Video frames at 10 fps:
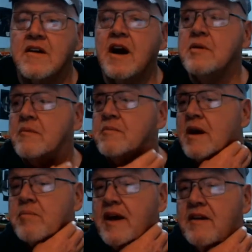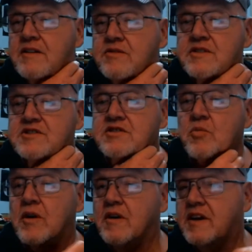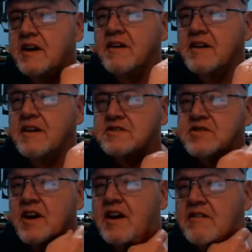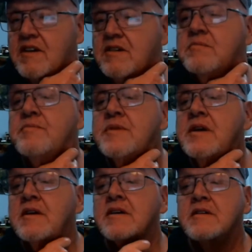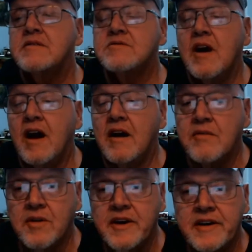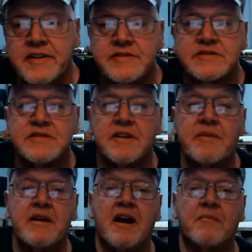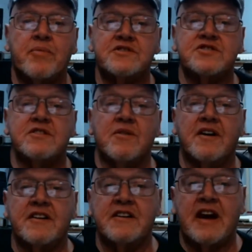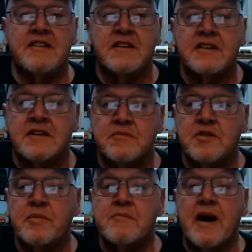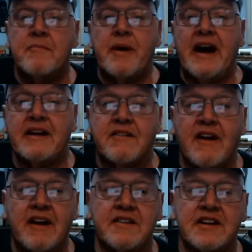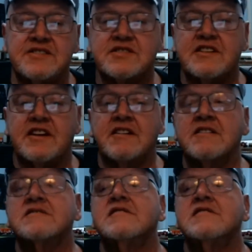I'm going to plan on doing some work here in the train room, Roy. So maybe I'll put you on and you'll be my background listening.